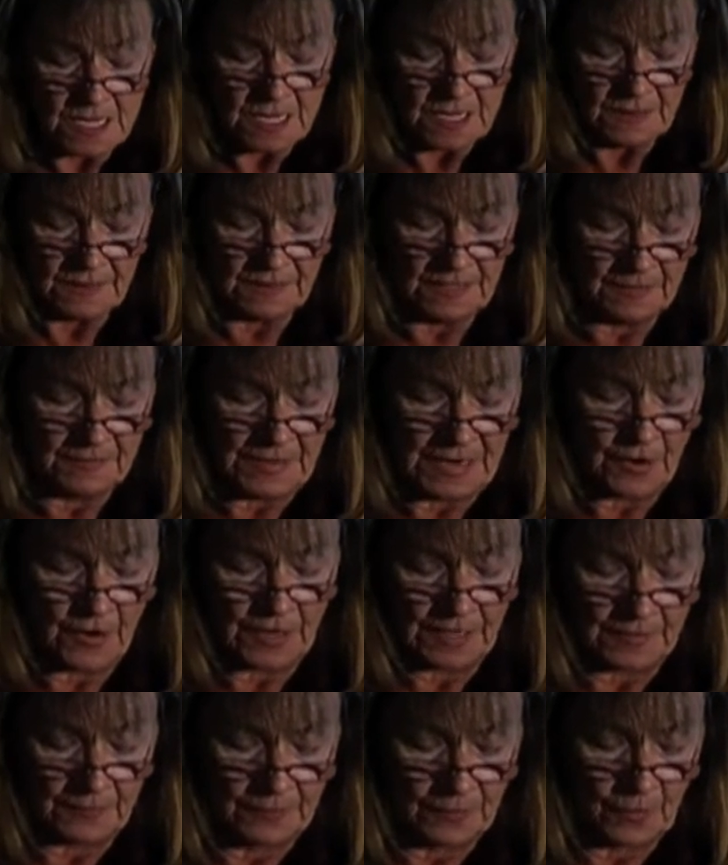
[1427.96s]
the
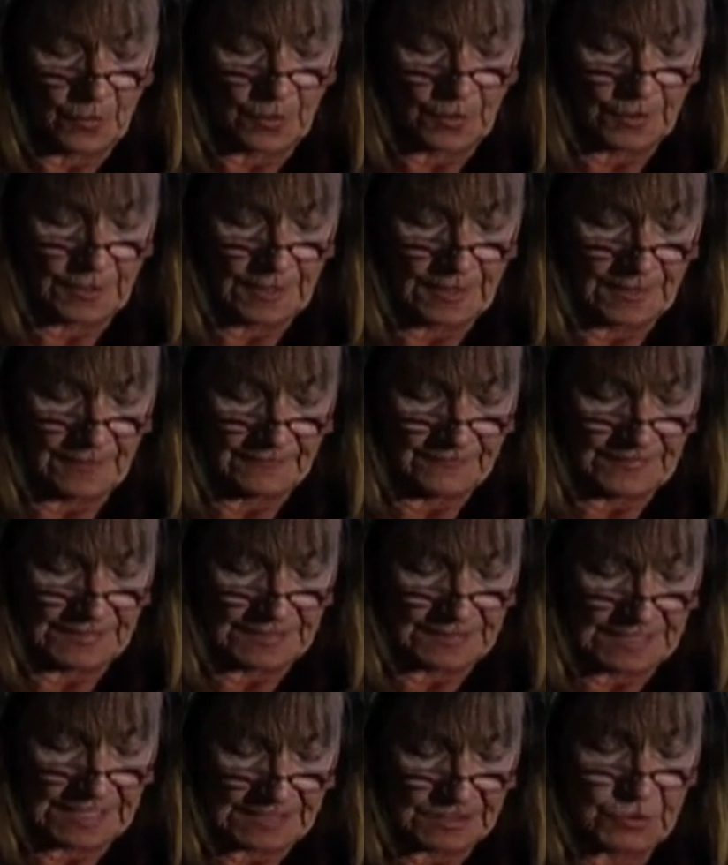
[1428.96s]
American Board of
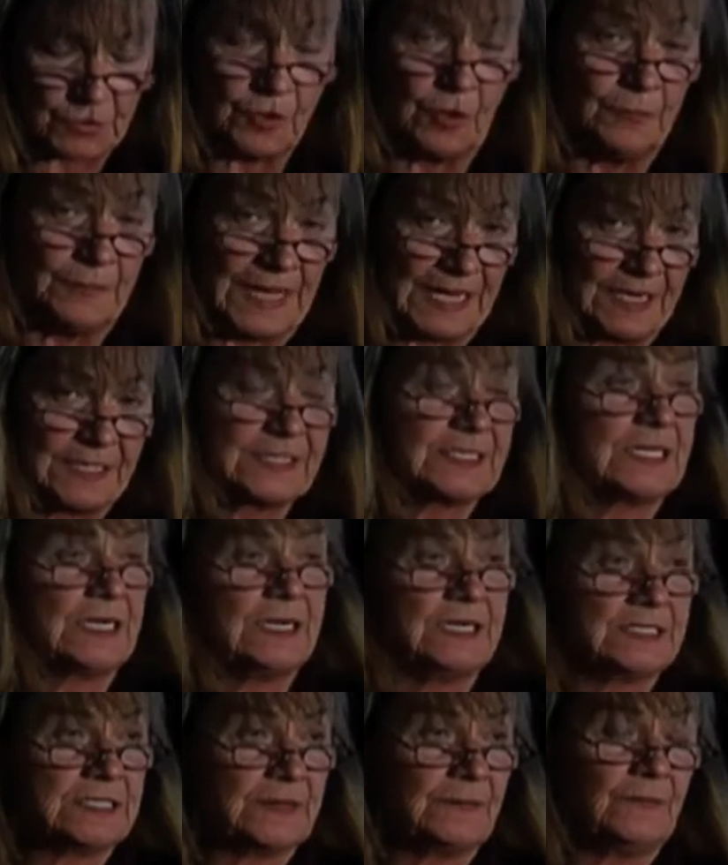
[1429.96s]
Industrial
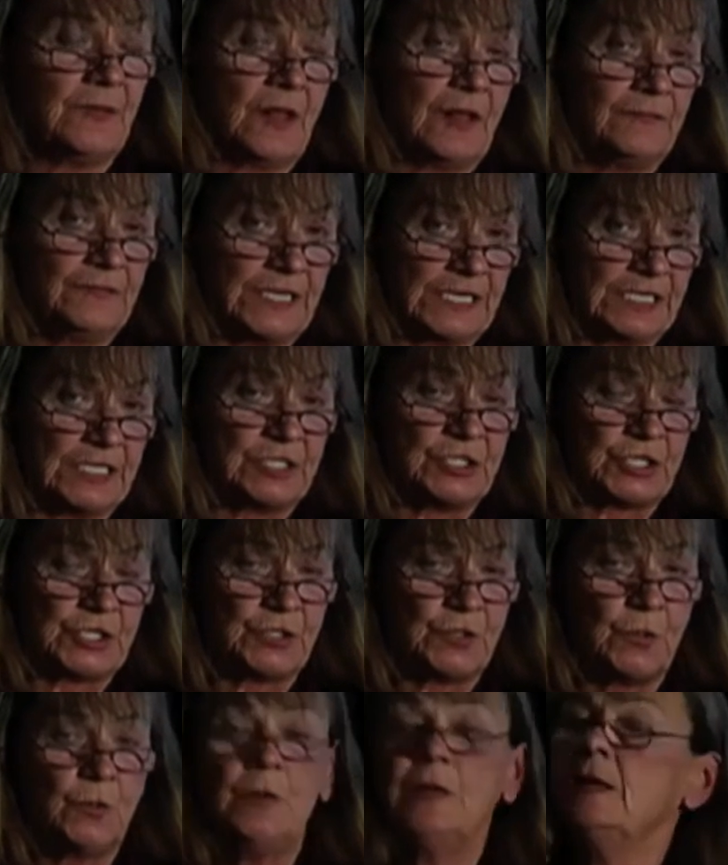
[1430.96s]
Medicine is involved in it
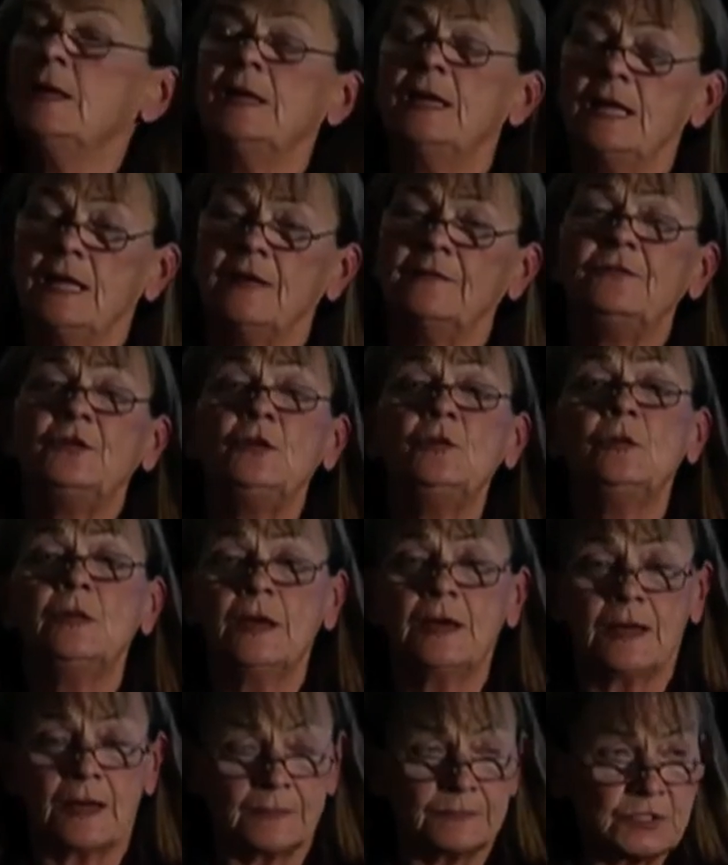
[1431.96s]
too. If you
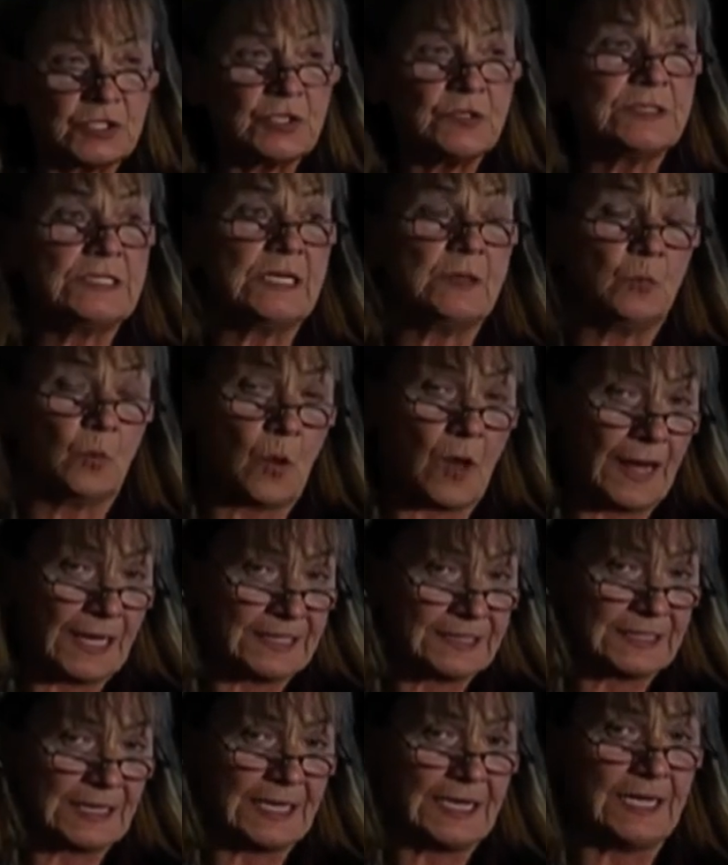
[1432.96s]
look up Choosing
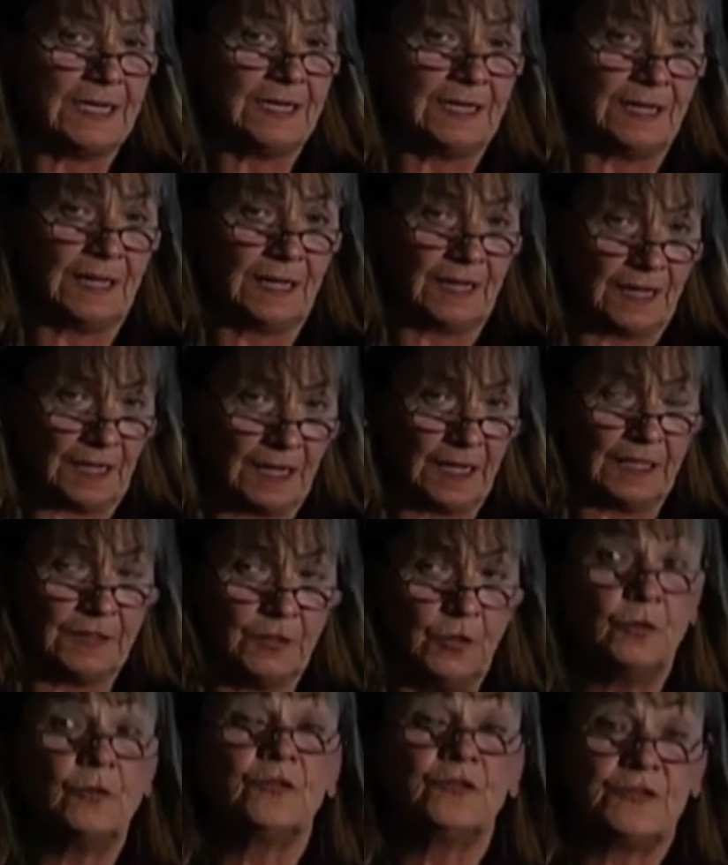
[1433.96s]
Wisely,
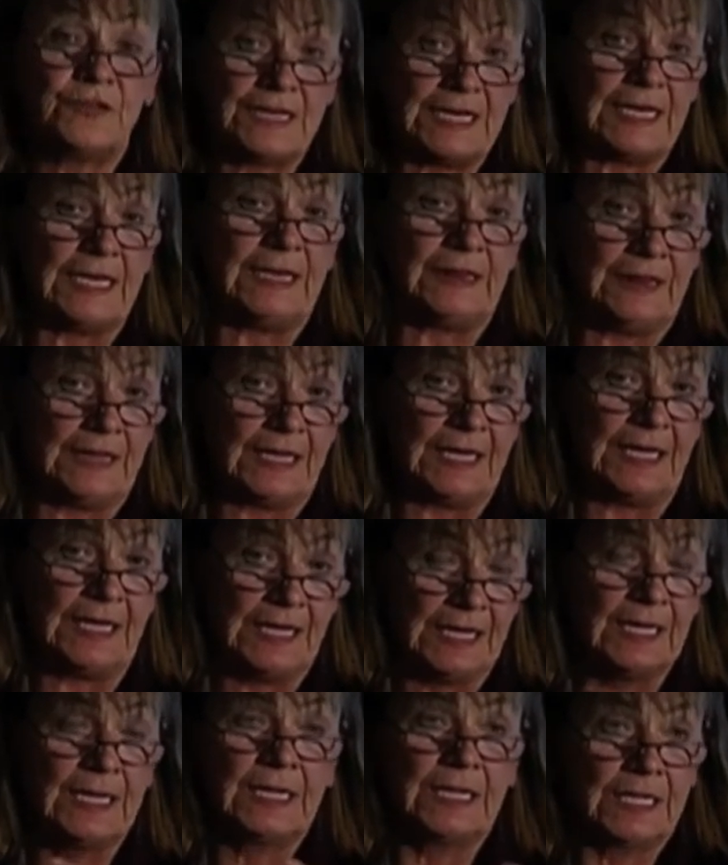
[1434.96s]
you'll see
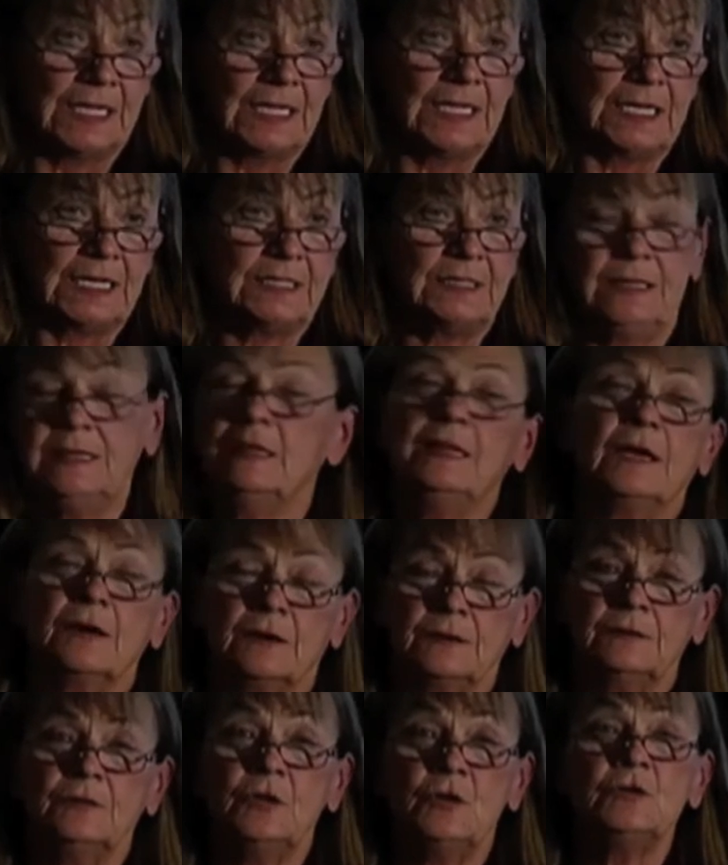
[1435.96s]

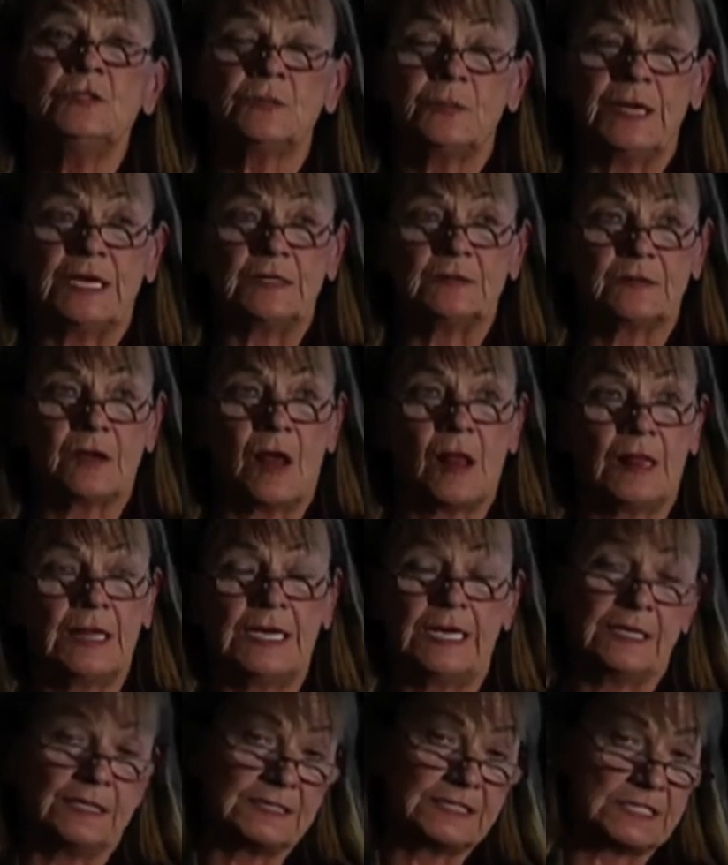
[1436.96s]
Newsweek's
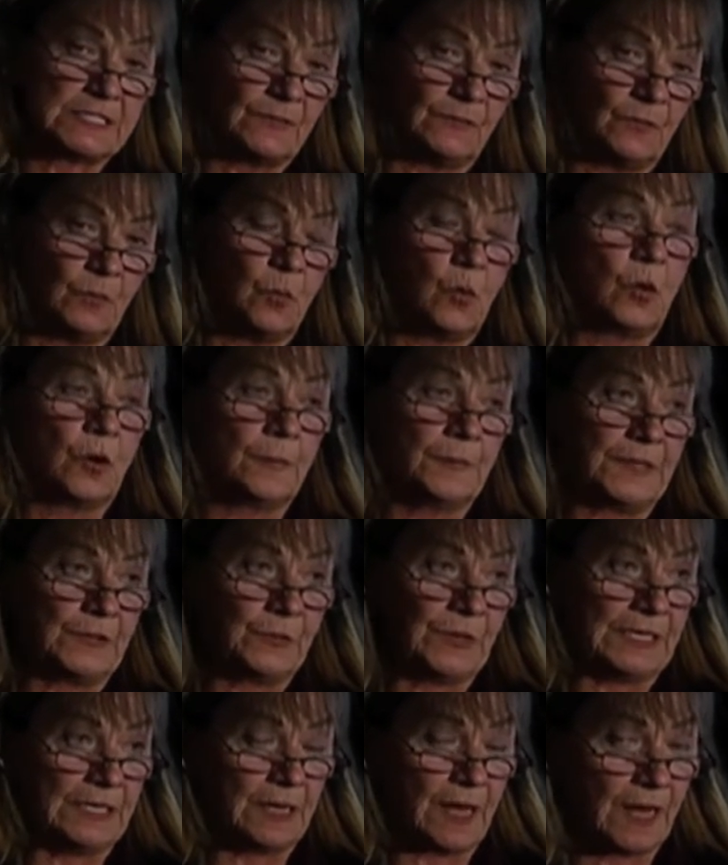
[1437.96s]
calling it a civil war
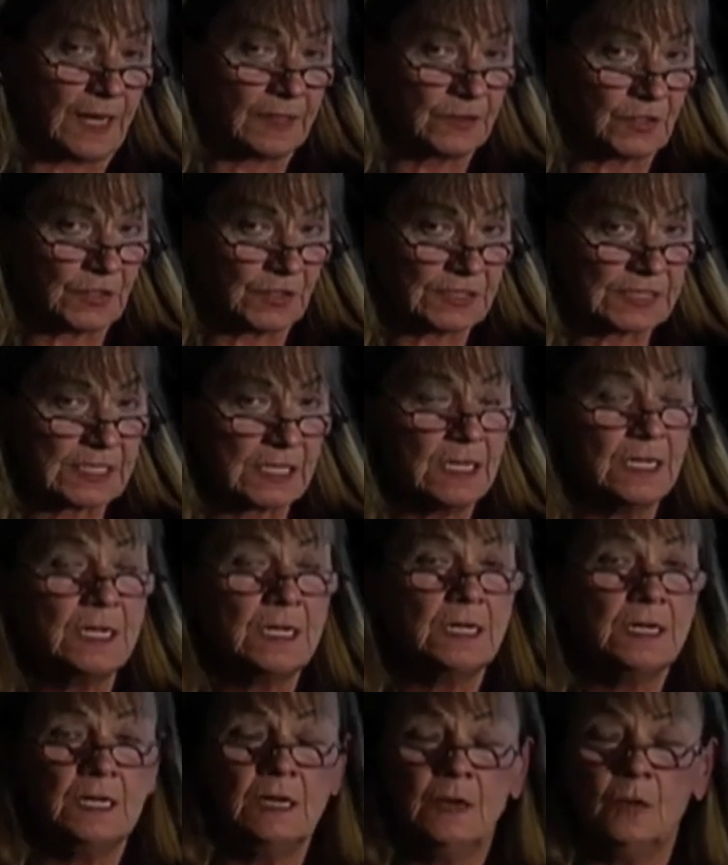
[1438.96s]
between doctors.
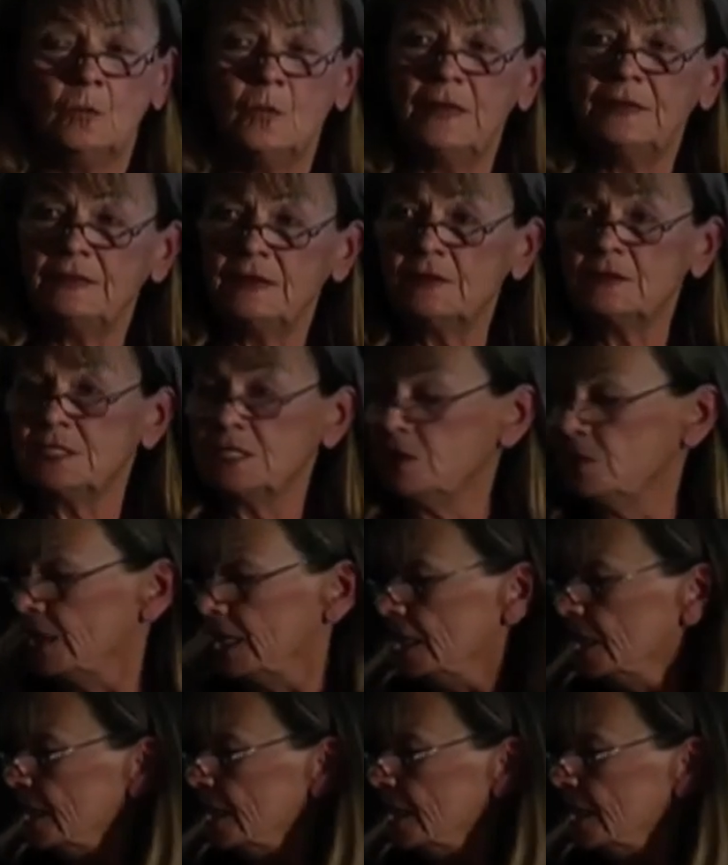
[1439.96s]
What they're doing